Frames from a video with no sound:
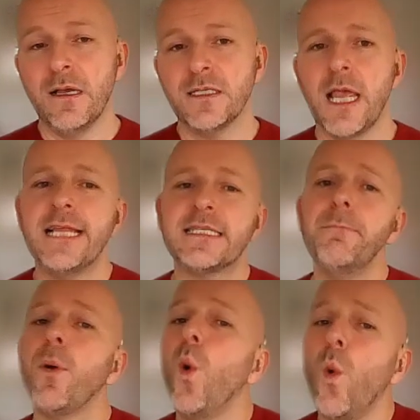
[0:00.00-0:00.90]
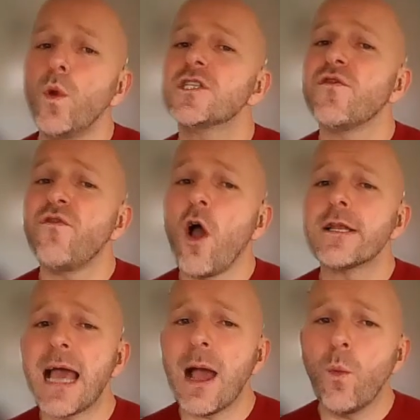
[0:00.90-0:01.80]
So it's important to
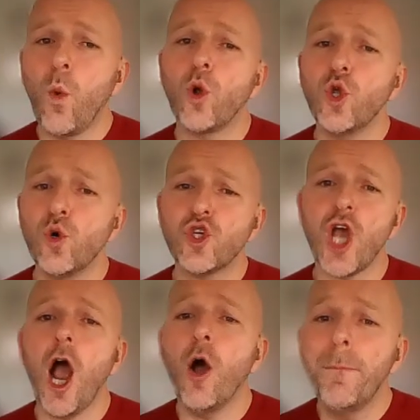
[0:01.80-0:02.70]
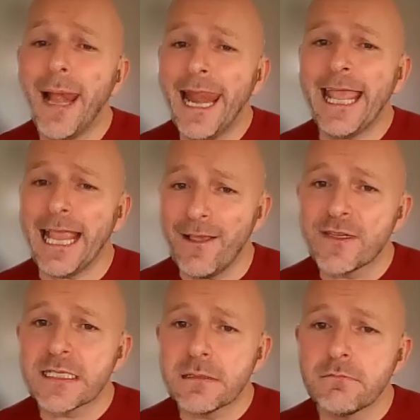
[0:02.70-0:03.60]
find out what your child
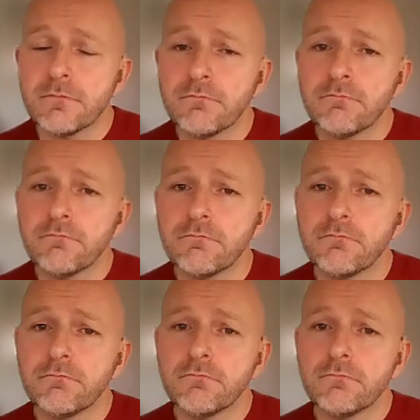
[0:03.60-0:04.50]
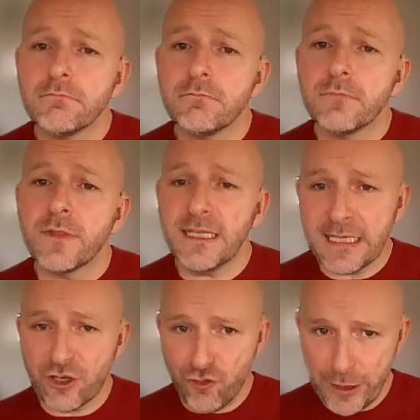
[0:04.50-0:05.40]
believes. This
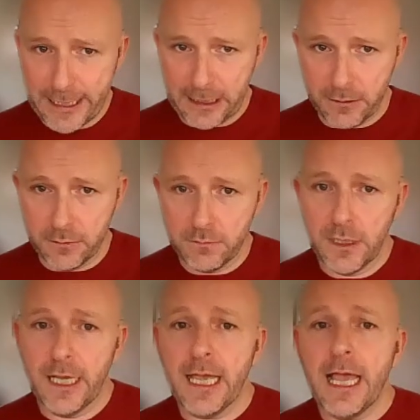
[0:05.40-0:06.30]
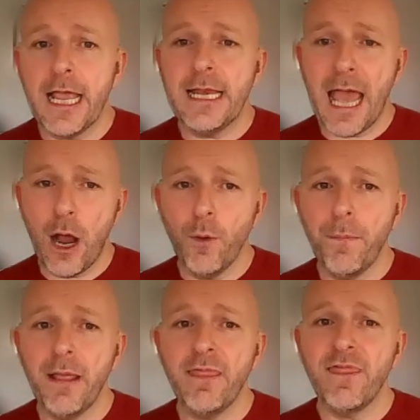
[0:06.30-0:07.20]
is critical in
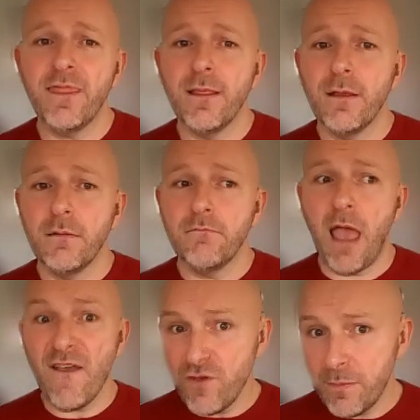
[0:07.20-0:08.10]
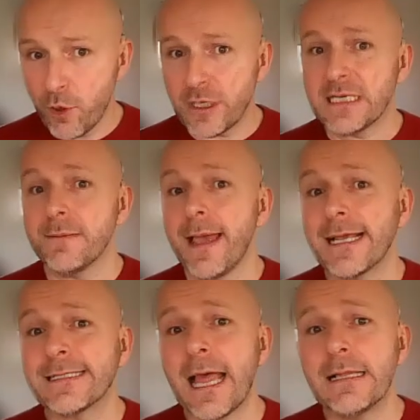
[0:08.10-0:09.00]
helping everybody to
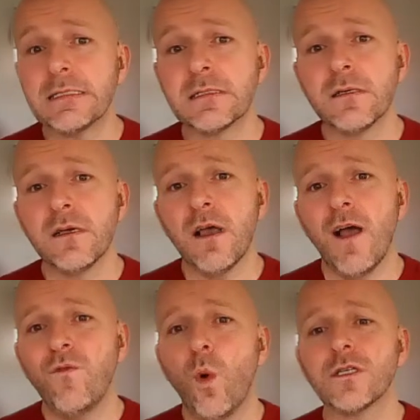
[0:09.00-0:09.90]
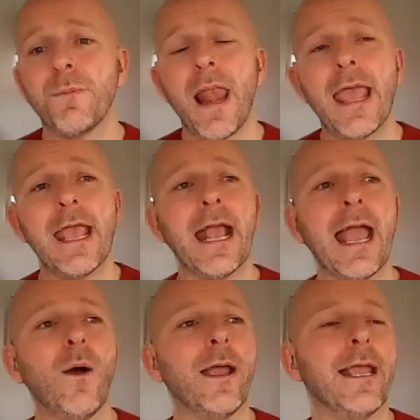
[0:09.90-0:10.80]
make sense of what's playing
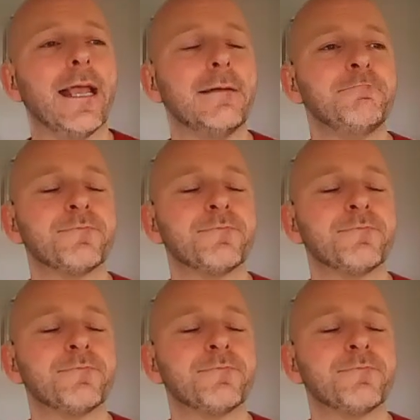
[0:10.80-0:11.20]
out here.